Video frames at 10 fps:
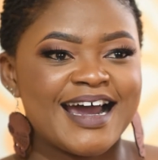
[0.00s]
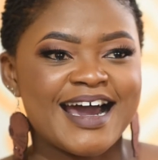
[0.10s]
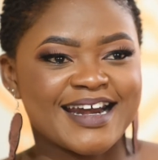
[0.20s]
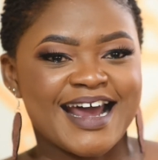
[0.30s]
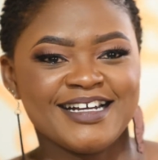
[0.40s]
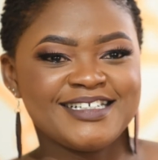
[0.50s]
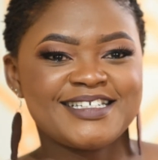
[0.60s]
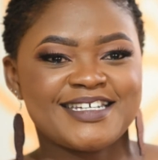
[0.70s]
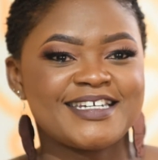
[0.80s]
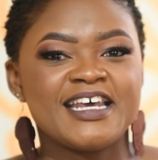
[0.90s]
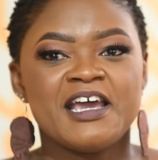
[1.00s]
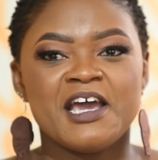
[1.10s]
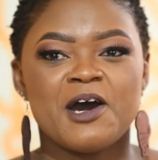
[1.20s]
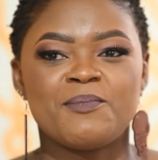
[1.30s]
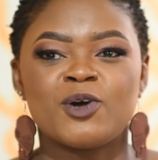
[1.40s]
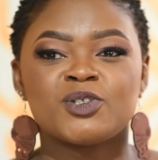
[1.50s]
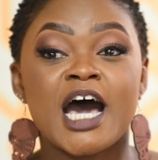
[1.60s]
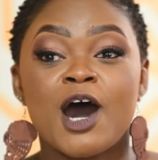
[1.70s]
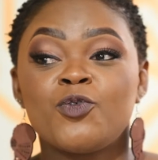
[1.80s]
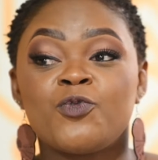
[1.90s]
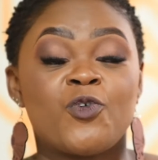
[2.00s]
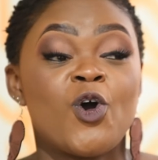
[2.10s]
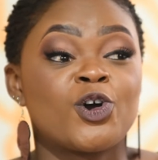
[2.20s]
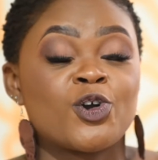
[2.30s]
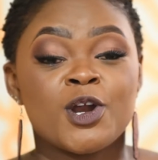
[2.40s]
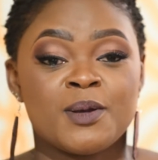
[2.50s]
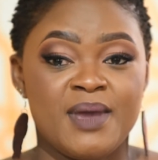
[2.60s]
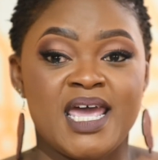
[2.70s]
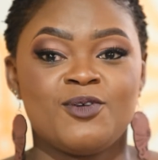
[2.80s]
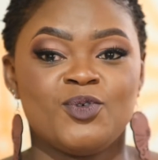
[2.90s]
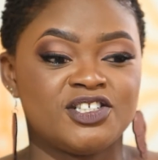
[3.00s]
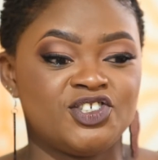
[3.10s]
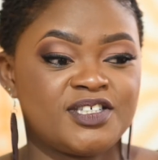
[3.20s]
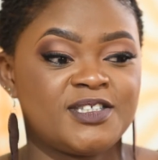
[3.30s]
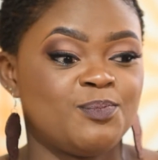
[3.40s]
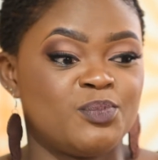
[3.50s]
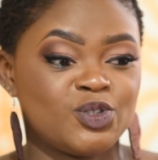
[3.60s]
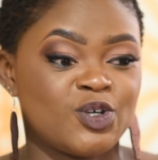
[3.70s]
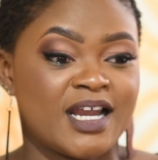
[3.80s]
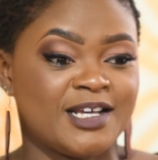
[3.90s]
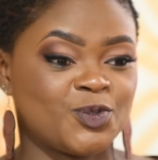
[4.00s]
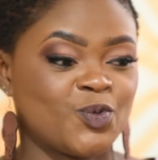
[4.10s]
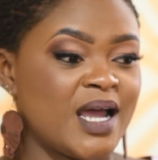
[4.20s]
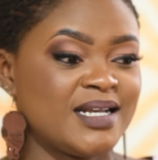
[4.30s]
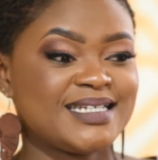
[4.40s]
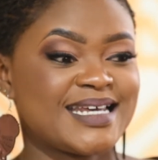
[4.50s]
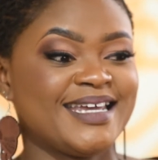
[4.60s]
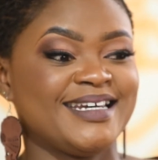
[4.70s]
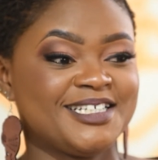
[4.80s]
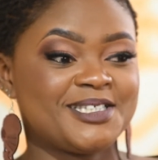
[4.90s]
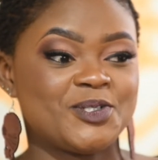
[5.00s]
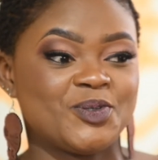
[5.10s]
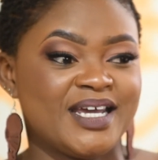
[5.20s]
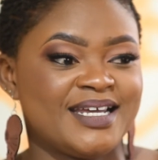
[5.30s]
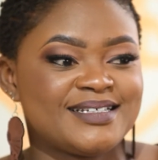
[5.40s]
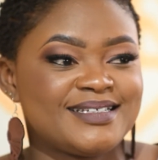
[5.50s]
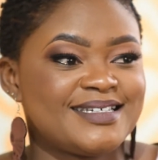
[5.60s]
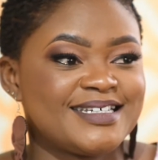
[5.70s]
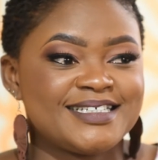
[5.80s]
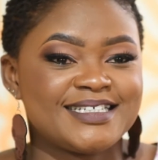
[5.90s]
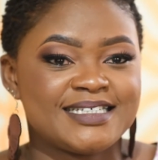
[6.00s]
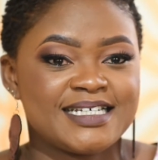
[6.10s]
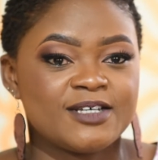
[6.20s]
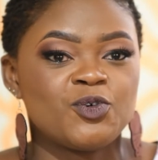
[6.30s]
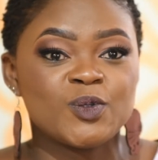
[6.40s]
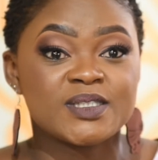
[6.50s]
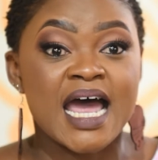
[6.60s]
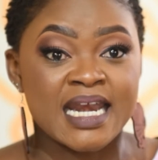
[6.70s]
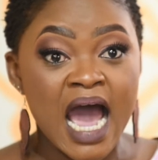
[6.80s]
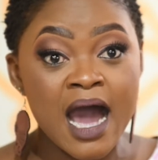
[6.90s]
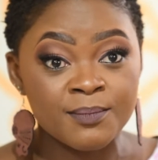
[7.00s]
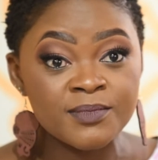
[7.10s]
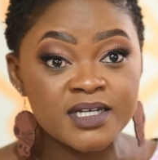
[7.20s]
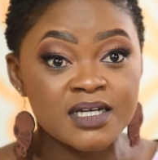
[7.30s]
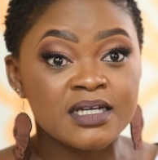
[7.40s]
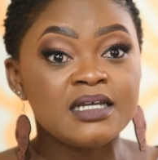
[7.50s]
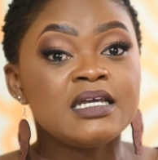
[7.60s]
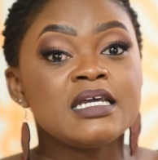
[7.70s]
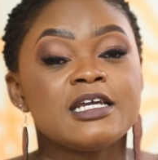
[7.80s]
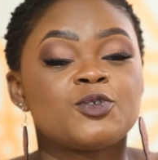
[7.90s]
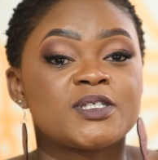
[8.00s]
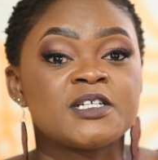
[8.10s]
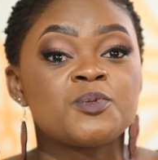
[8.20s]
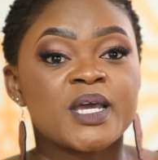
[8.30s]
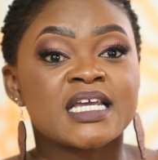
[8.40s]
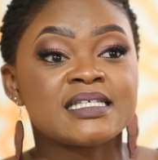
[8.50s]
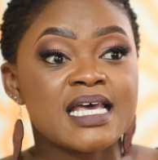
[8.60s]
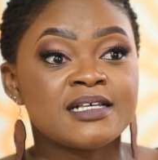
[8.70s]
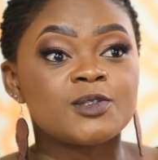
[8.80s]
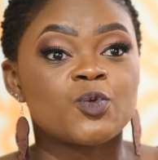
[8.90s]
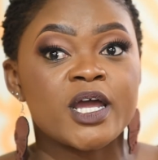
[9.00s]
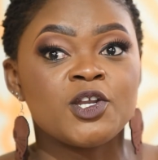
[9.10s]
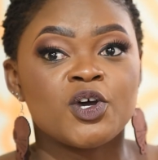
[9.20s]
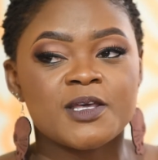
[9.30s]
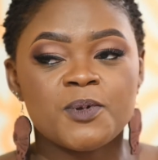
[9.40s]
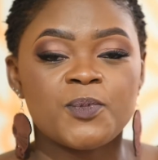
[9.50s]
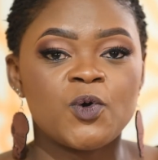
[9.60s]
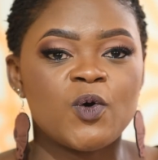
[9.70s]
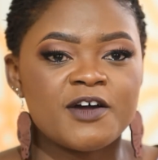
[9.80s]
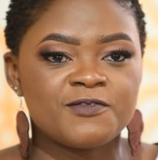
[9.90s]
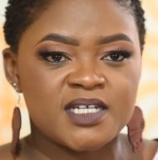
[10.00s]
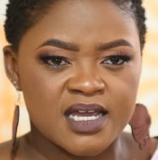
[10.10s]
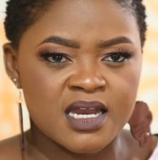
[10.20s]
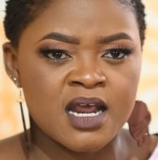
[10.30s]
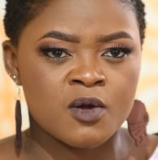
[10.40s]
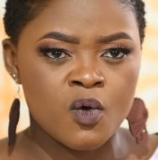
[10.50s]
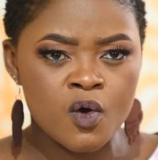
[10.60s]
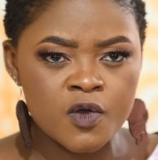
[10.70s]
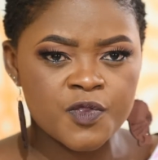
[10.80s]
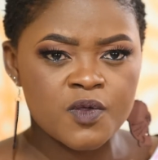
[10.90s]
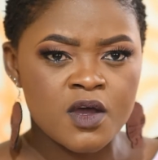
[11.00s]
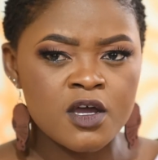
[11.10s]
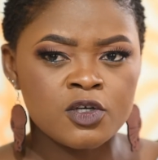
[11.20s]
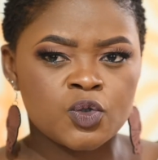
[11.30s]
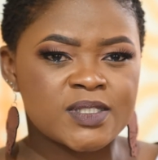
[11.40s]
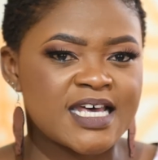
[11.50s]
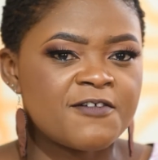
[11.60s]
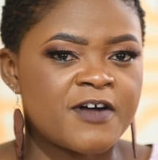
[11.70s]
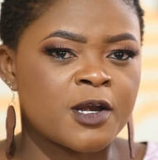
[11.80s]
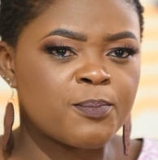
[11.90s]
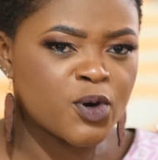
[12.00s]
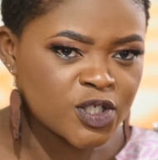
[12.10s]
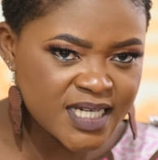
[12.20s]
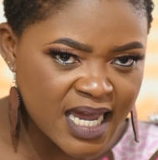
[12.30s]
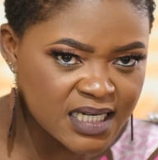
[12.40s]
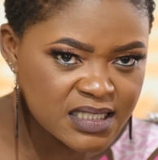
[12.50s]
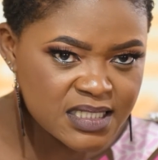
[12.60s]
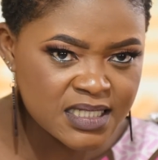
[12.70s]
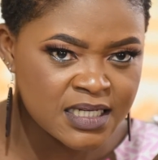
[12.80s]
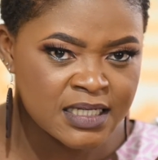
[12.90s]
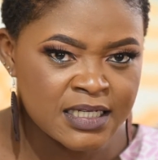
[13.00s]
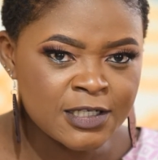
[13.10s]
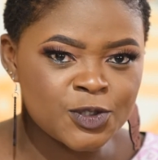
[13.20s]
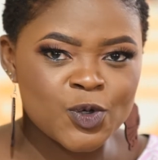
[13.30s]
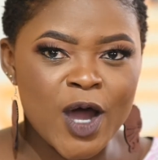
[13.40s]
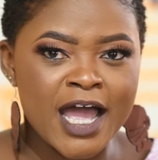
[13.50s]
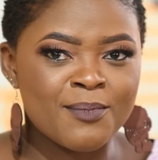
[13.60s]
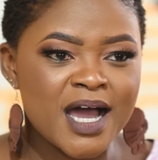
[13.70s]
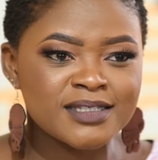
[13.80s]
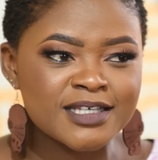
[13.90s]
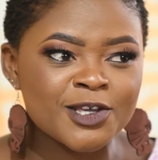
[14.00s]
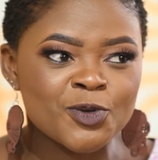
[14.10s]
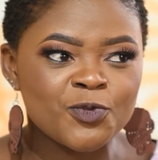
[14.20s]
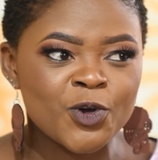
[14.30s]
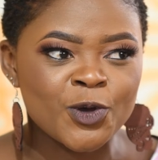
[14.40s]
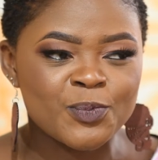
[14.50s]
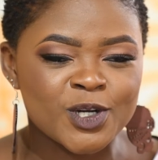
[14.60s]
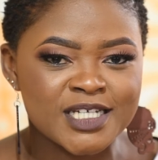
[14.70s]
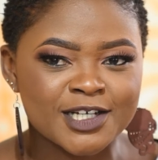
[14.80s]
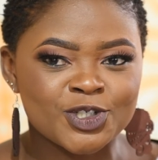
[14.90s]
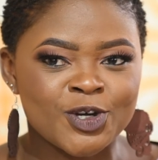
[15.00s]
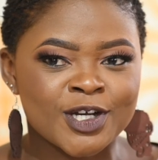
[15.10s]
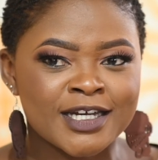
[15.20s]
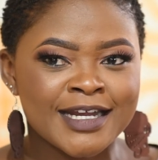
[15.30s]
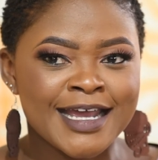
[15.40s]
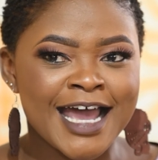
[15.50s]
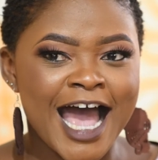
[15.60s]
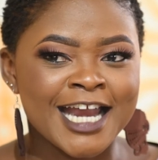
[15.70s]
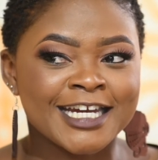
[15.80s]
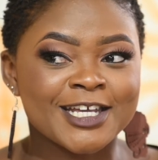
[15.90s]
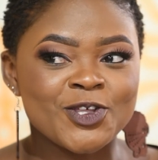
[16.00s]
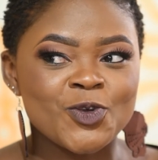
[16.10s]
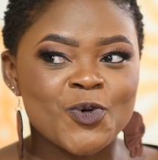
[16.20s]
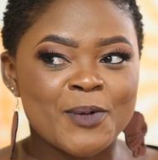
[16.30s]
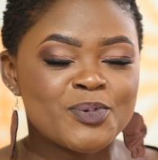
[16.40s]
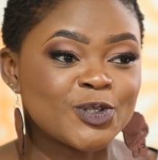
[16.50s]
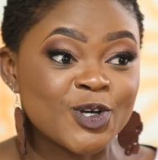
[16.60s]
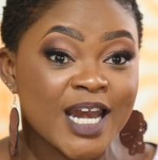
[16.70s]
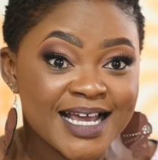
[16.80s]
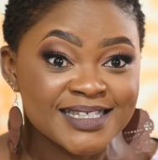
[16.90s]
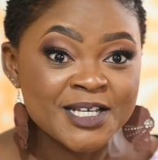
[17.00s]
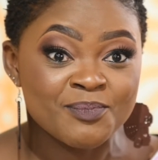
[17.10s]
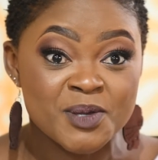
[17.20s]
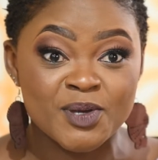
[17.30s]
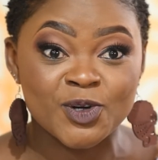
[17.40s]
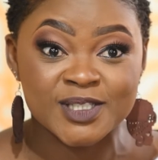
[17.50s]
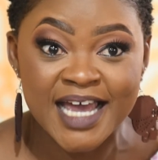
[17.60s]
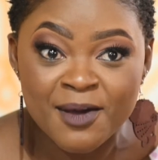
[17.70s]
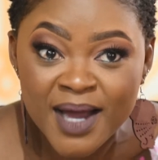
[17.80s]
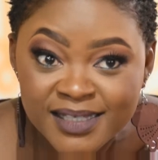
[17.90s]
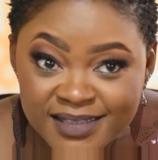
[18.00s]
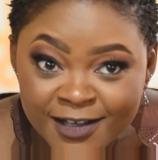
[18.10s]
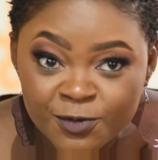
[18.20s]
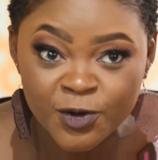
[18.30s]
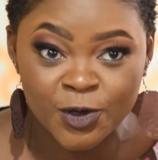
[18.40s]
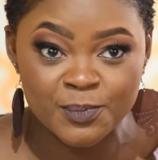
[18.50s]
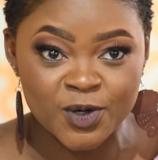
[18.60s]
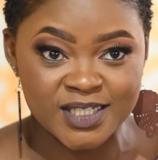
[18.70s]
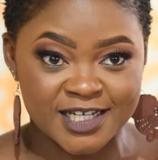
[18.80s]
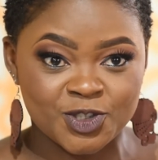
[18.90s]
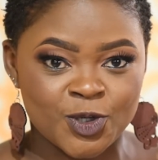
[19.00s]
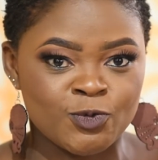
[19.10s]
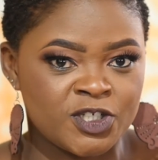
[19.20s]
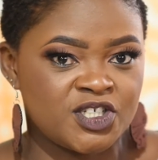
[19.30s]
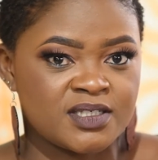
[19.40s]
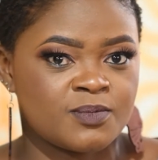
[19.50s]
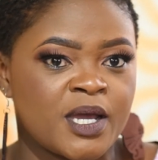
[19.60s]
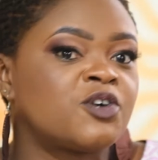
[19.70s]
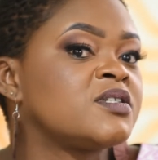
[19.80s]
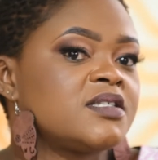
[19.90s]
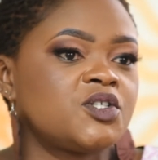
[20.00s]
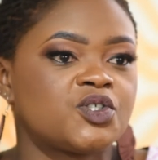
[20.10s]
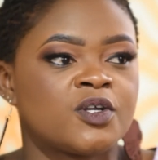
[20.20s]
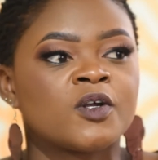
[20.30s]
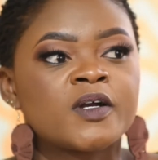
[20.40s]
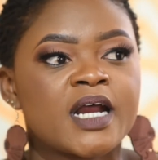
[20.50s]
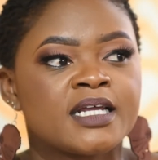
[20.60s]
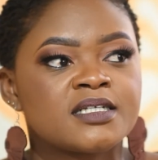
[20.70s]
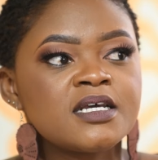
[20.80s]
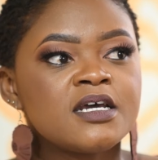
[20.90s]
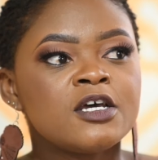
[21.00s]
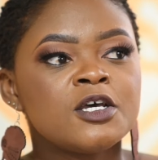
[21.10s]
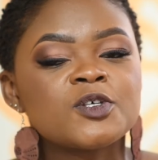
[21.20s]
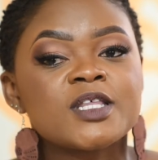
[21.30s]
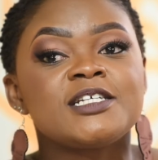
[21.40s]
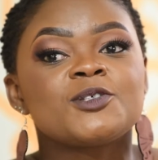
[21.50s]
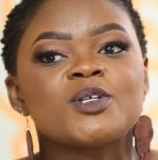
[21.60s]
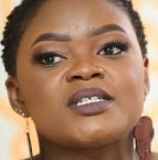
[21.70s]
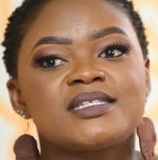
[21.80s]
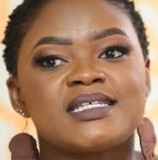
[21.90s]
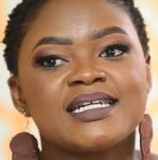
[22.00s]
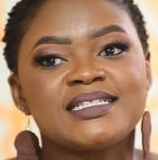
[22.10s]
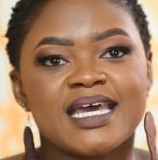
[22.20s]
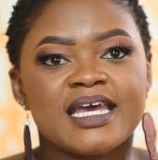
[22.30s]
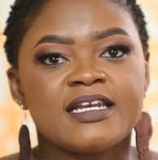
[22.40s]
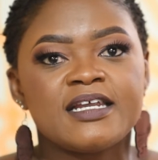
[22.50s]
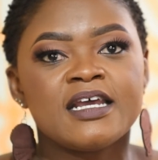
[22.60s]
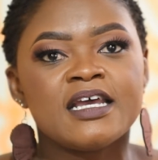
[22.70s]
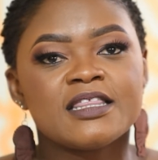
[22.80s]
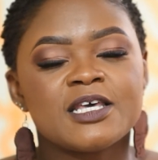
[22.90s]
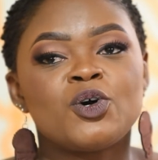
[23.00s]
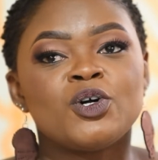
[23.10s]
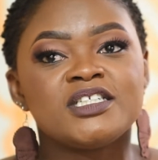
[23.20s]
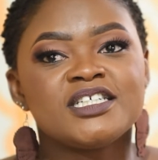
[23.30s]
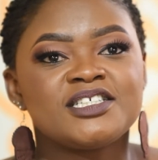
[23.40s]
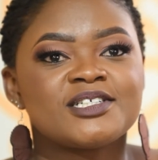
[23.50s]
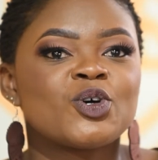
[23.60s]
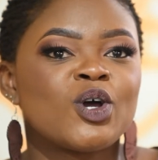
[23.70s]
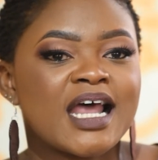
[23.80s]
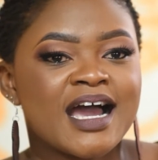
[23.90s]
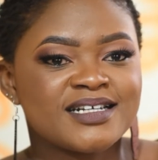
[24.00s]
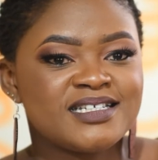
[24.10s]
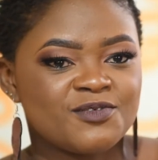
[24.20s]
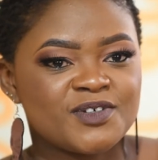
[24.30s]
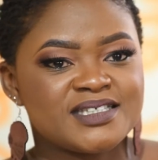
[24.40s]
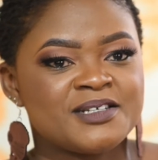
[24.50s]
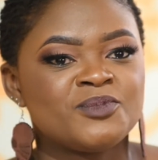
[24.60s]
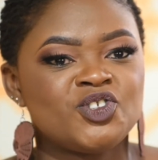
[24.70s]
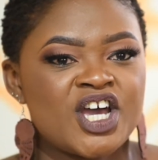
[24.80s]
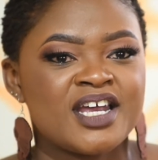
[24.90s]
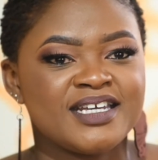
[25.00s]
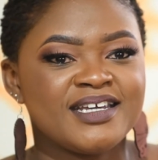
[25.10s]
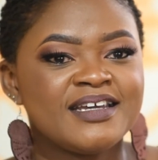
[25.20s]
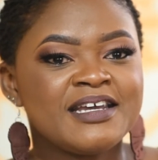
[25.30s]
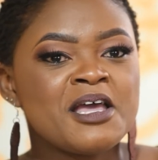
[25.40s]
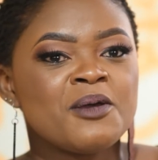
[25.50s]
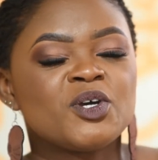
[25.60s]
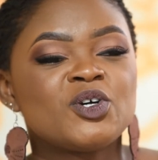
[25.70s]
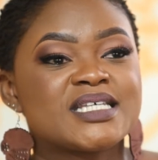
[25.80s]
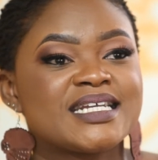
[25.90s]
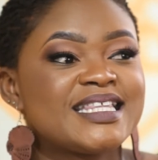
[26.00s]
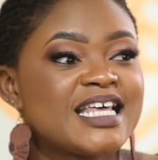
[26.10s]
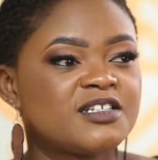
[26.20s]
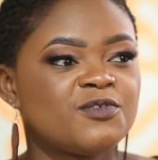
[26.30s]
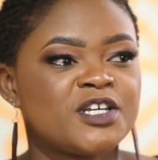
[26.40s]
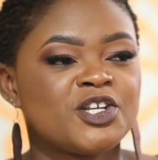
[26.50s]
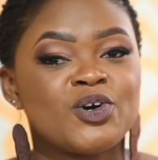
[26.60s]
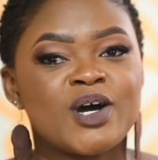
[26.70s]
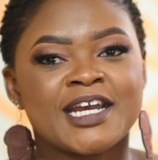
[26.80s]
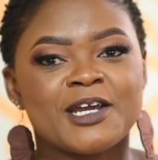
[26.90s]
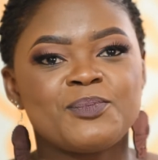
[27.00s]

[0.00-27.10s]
a rant about how 4 grown men will just brutalize one tiny student. It doesn't, who's unarmed. It wasn't making sense when you're the people who have taken an oath to serve and protect. So I am asking you for your protection, and you are brutalizing me because I am asking for your protection, which is my constitutional right. So that is what started the whole digital activism journey, because I did that video and I